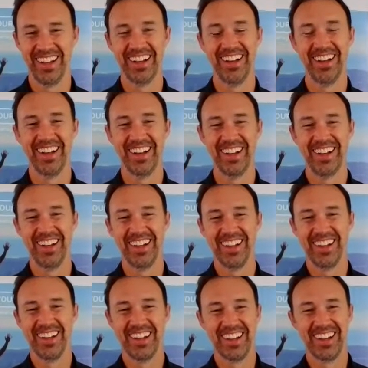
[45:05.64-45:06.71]

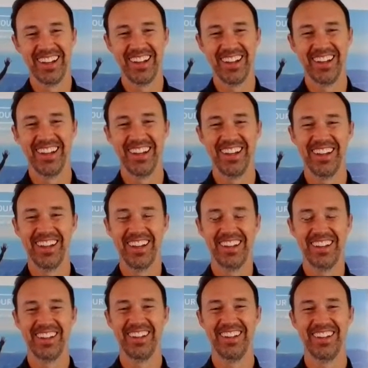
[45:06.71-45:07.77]

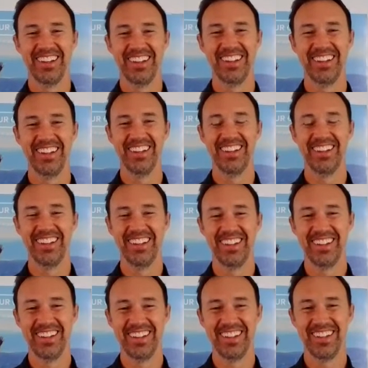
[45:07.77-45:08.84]

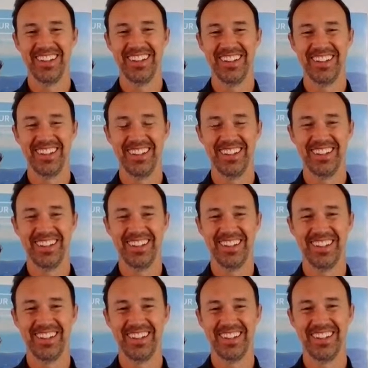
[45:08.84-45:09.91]

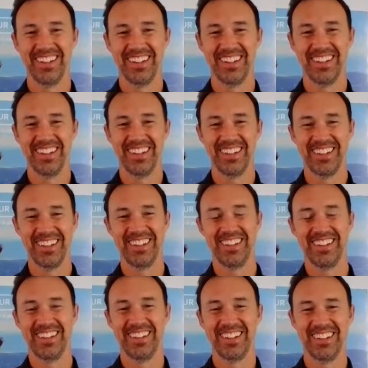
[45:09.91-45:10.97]

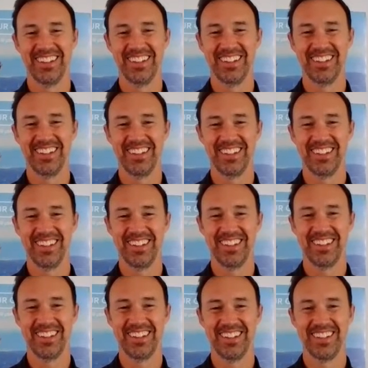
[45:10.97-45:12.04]

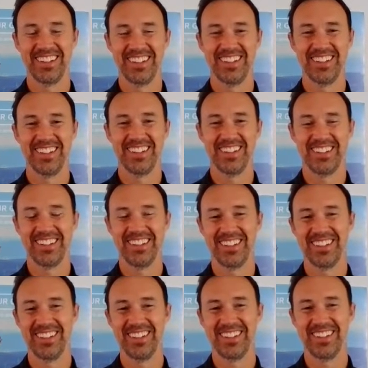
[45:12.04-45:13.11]

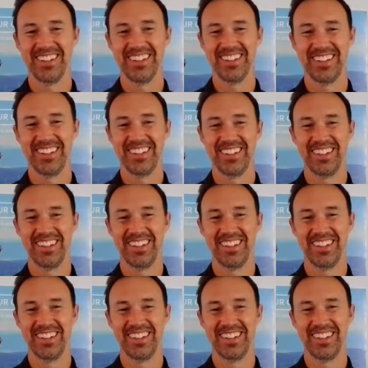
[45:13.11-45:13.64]
(not speaking)